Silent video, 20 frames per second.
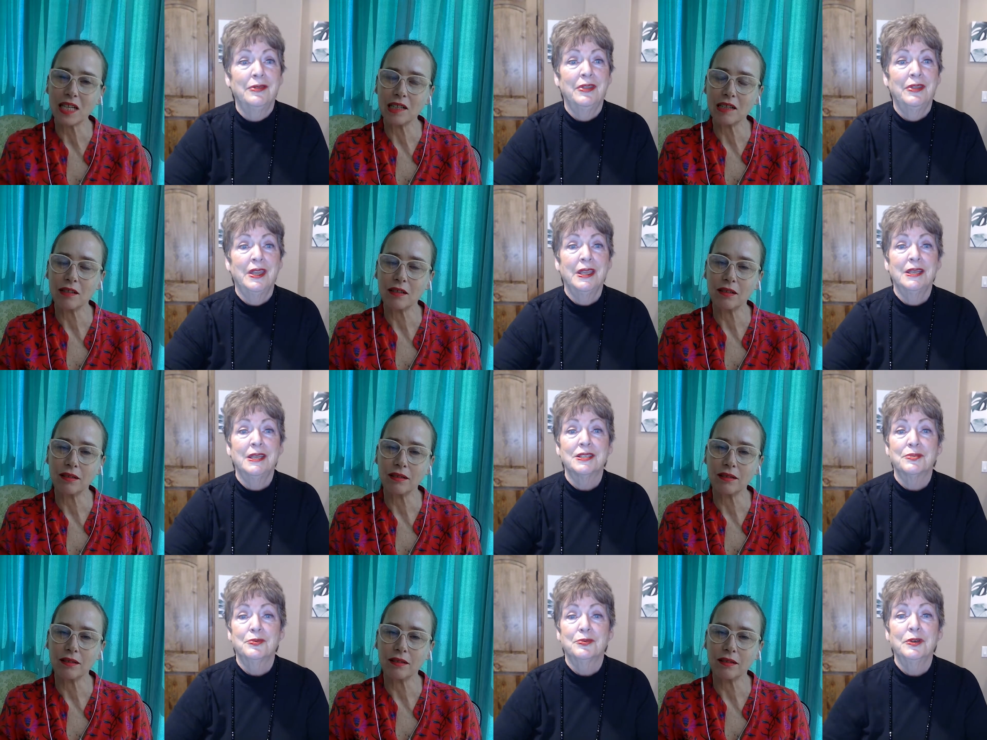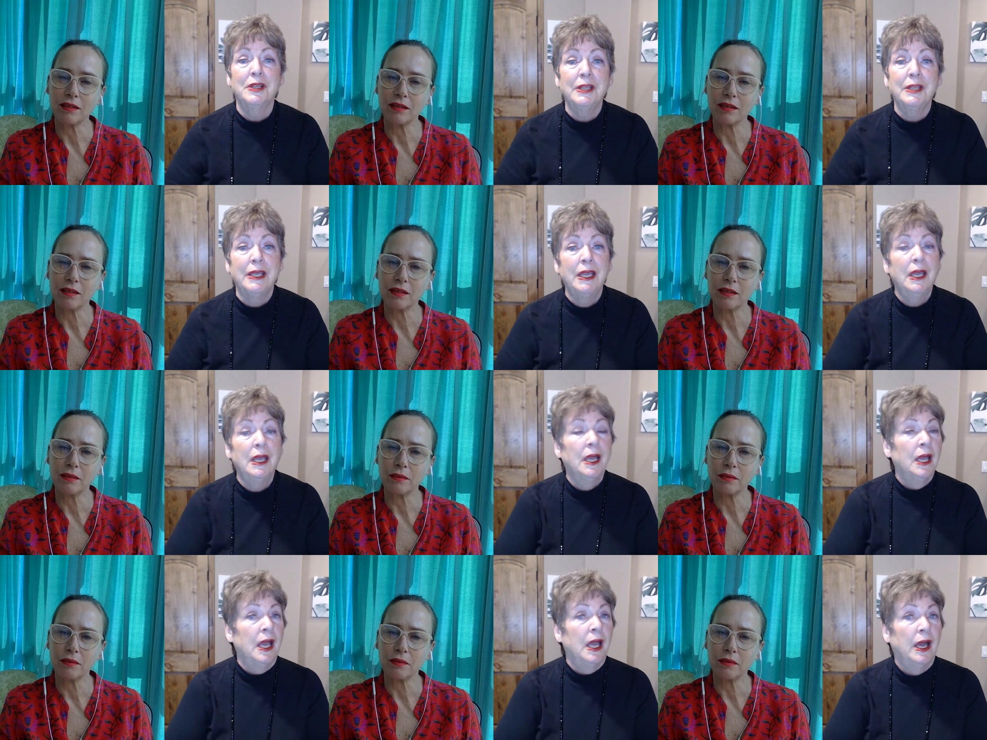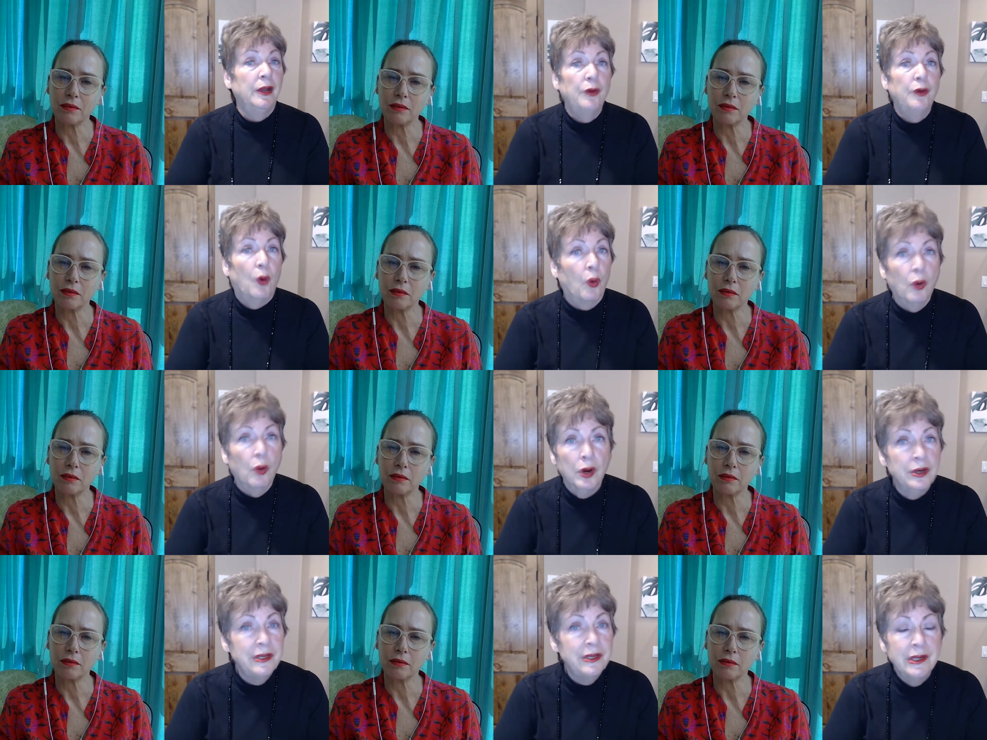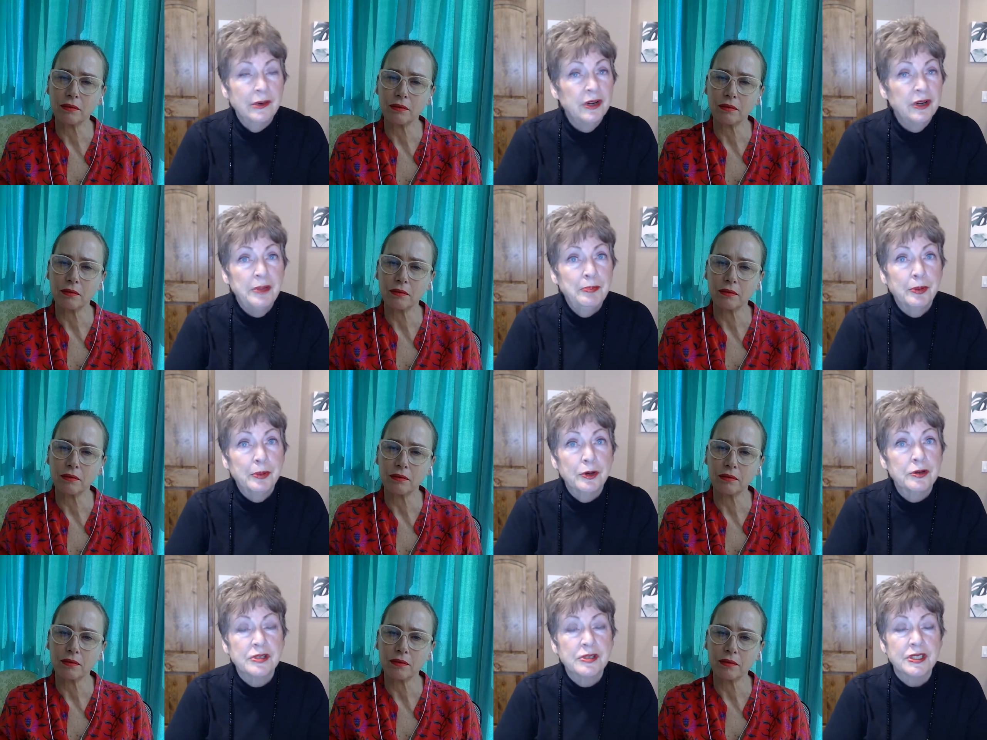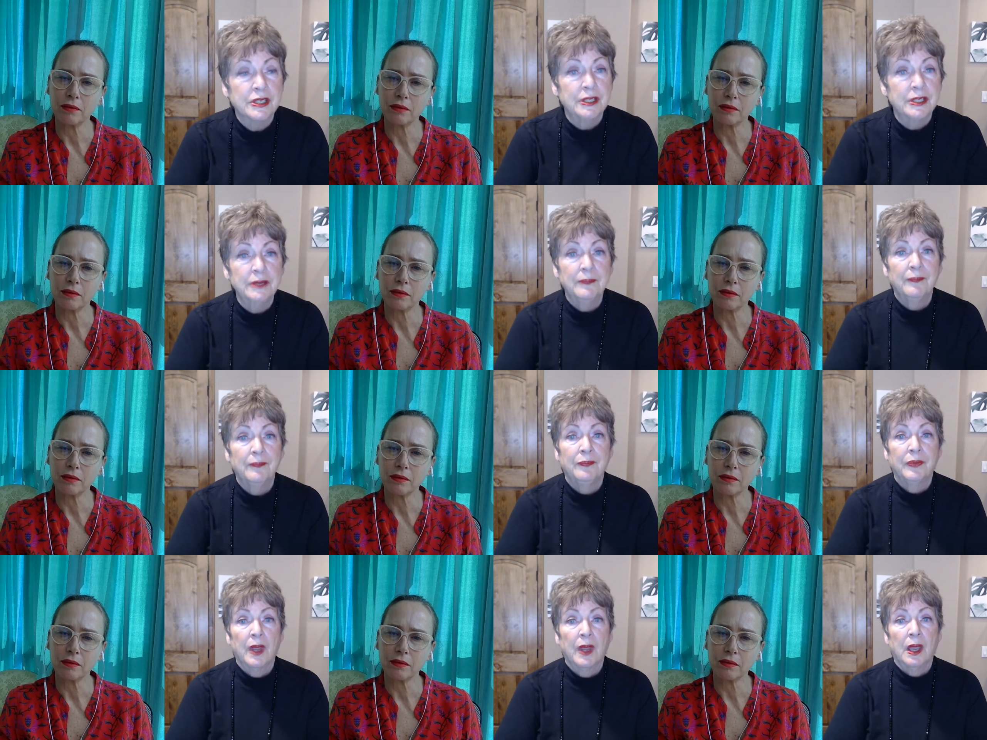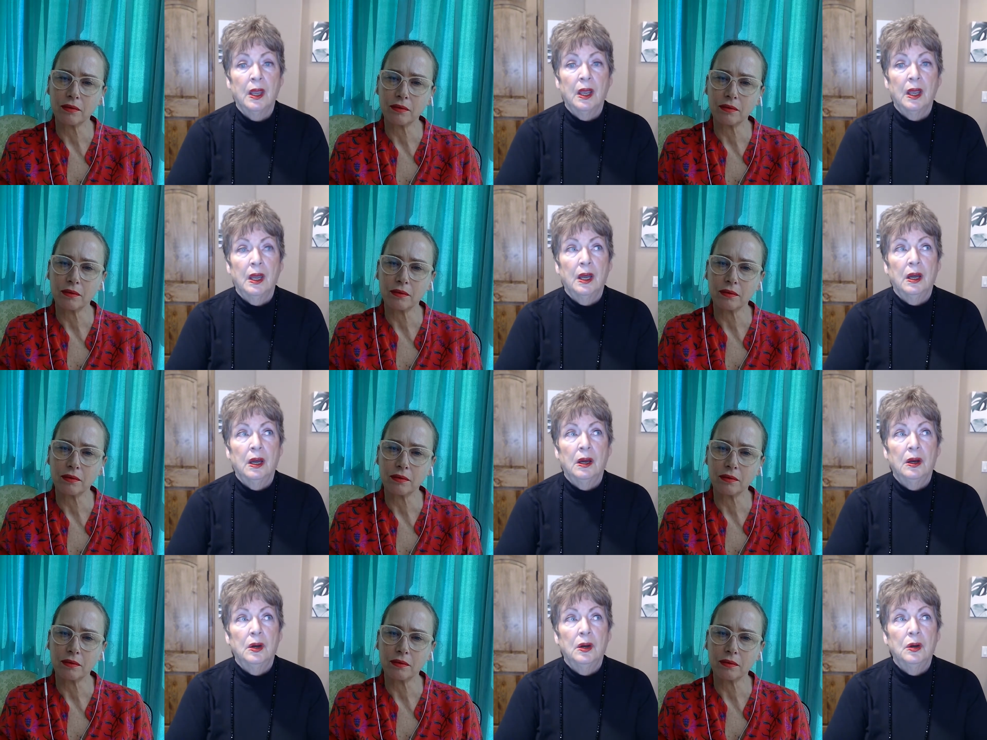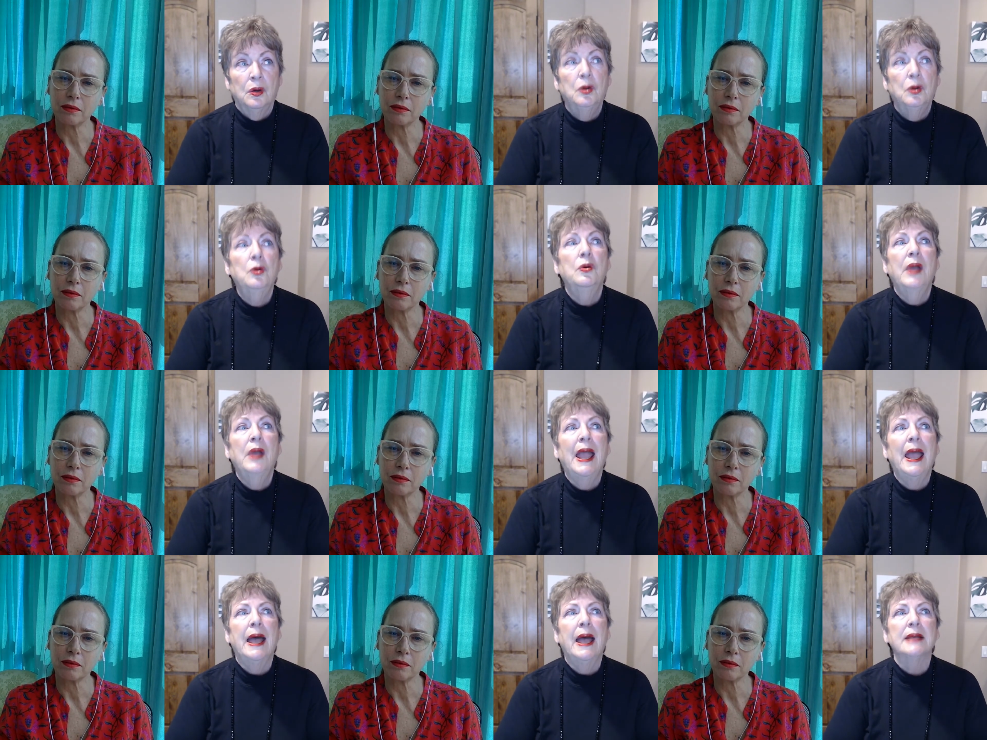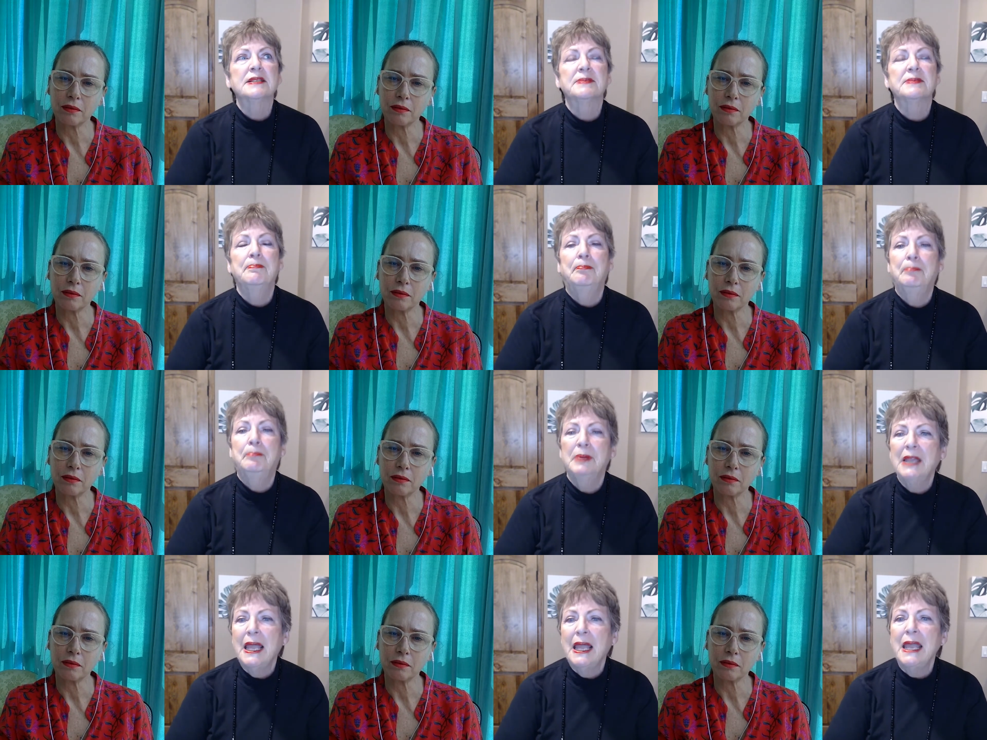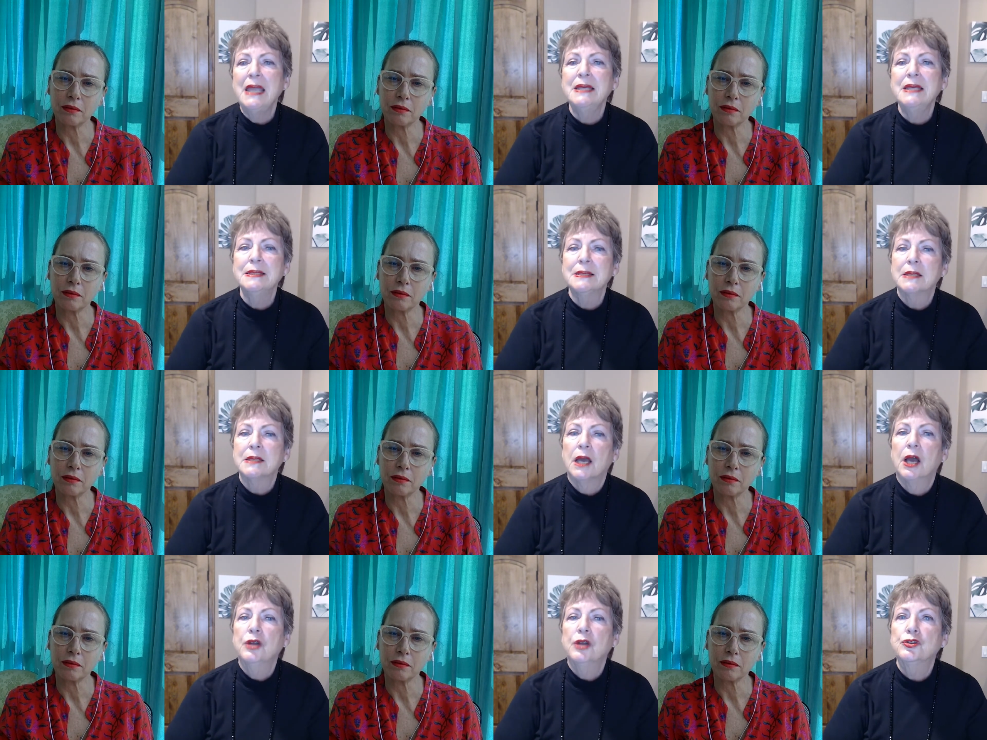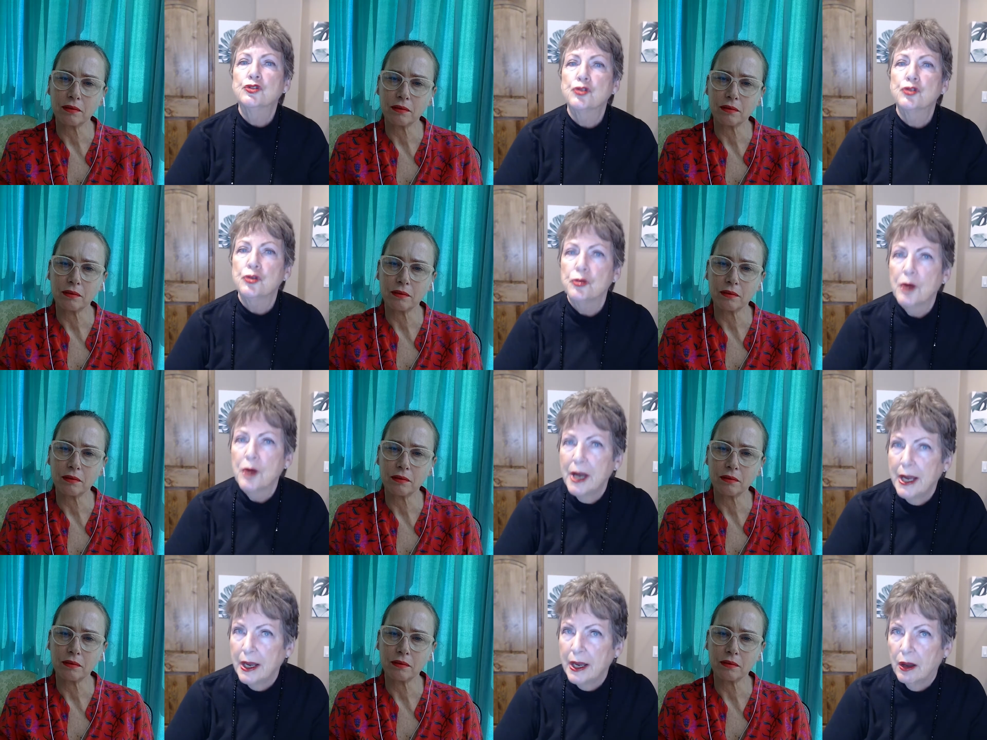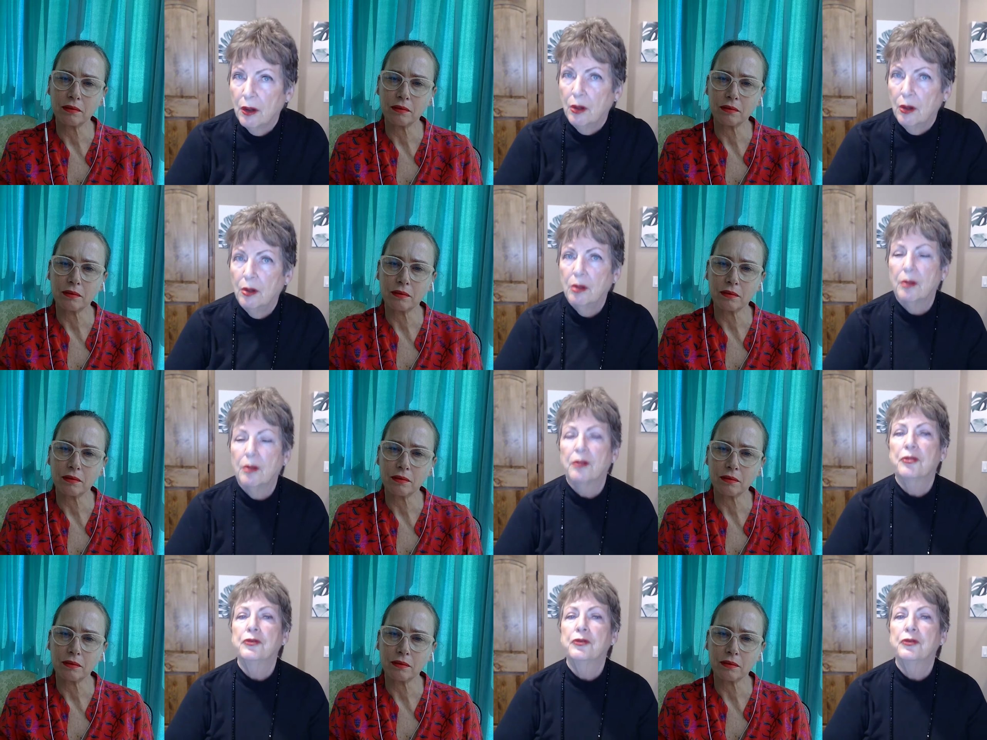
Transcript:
Speaker 1: I think, as really an ordinary person who has blazed a trail